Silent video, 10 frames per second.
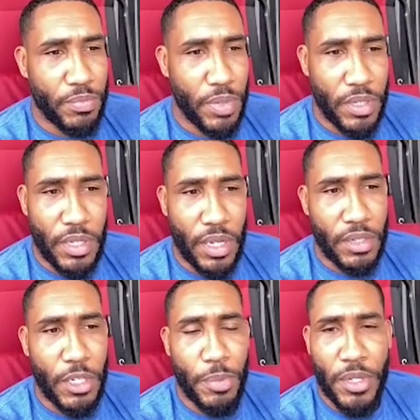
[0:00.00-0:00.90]
But yeah,
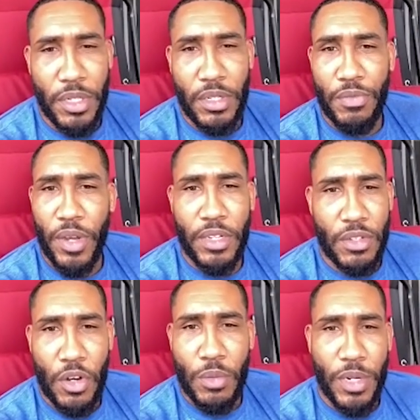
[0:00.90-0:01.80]
typically the fighters
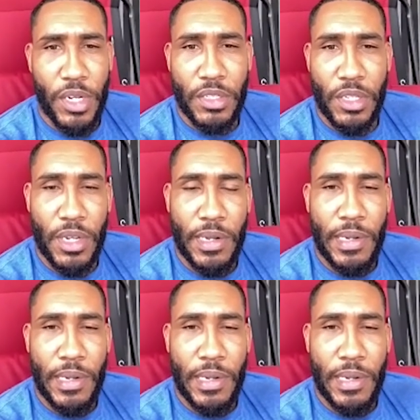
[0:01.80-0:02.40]
go home the next day.